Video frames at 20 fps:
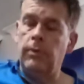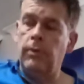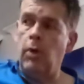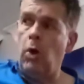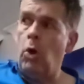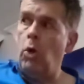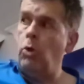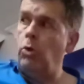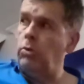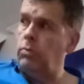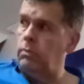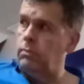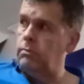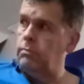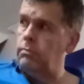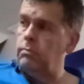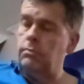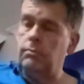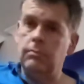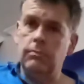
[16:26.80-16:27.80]
all
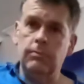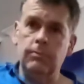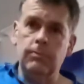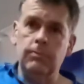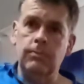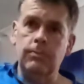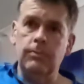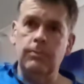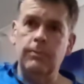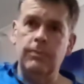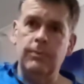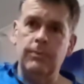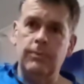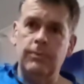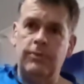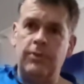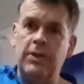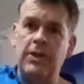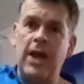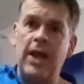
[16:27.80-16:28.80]

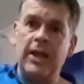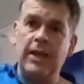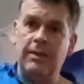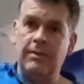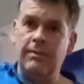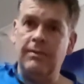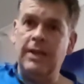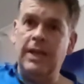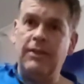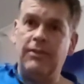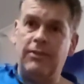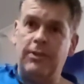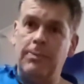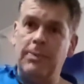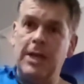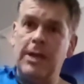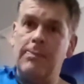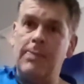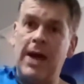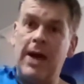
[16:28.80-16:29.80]
tonight needs to
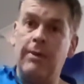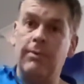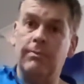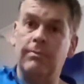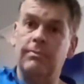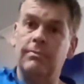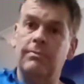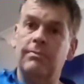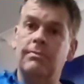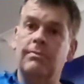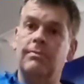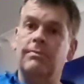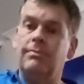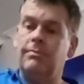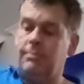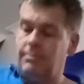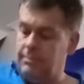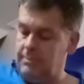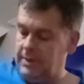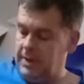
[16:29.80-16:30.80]
be about
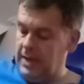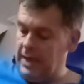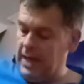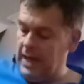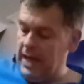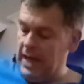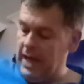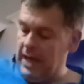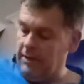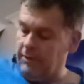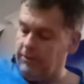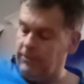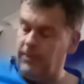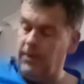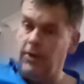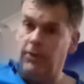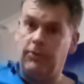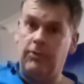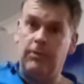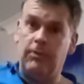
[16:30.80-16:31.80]
is,
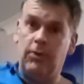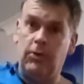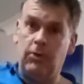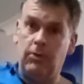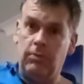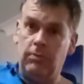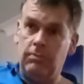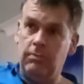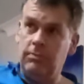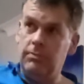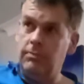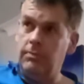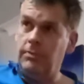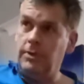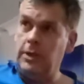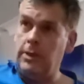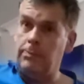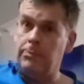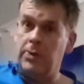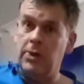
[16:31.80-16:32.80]
first of all,
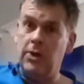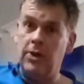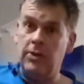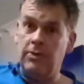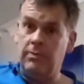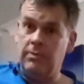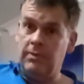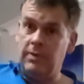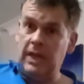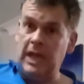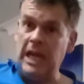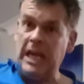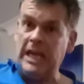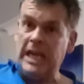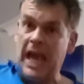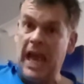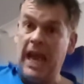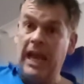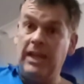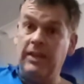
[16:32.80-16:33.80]
you burn E,
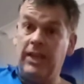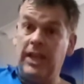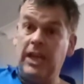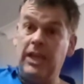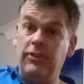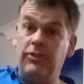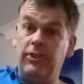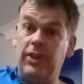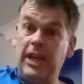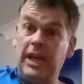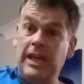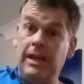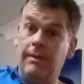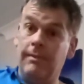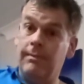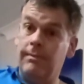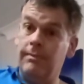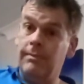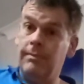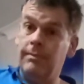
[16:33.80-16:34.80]
A, D, G
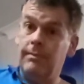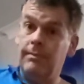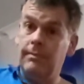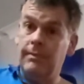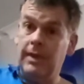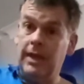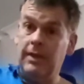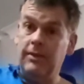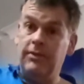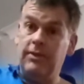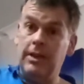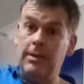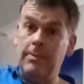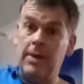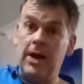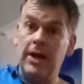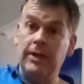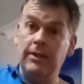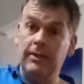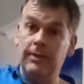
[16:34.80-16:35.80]
into your
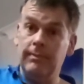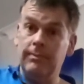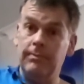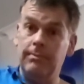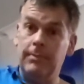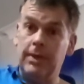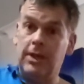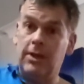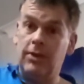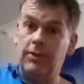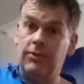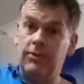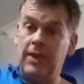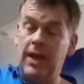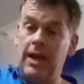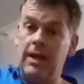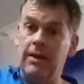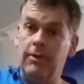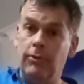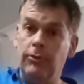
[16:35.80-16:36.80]
mind, because
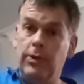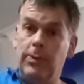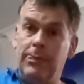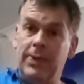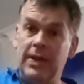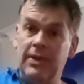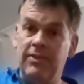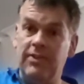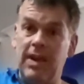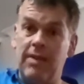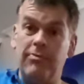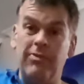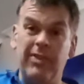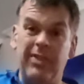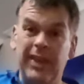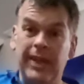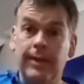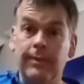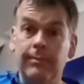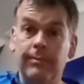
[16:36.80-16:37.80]
that underpins
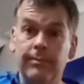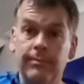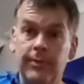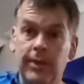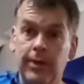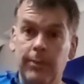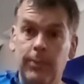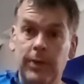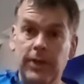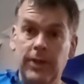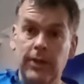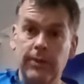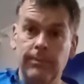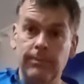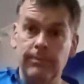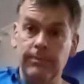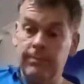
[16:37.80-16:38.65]
everything that we do.